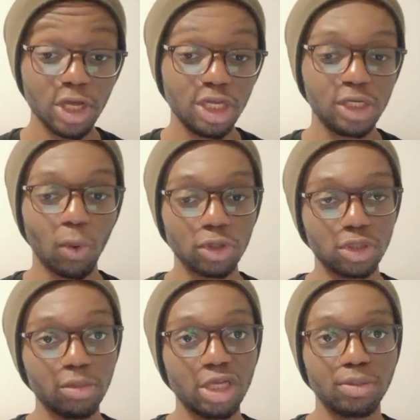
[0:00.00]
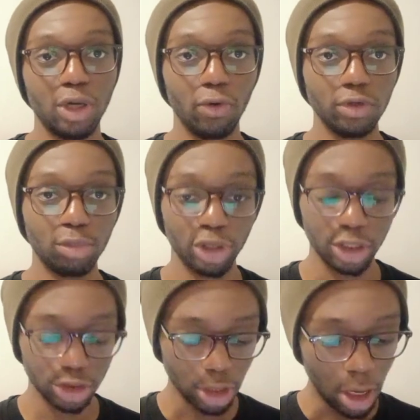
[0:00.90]
he was the best player on the
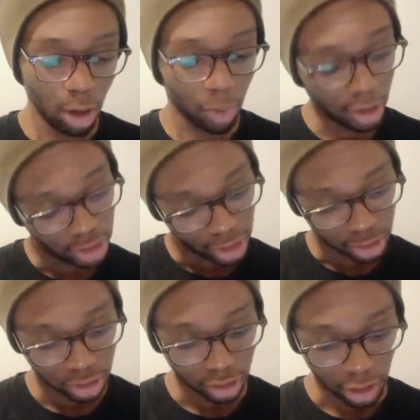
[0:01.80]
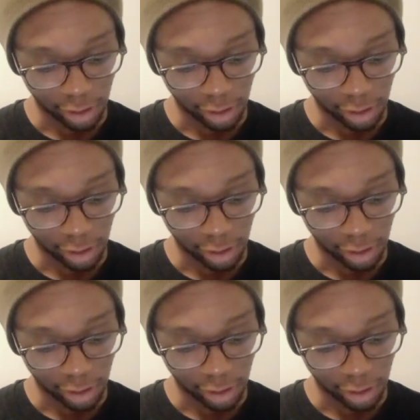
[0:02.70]
pitch. But yes,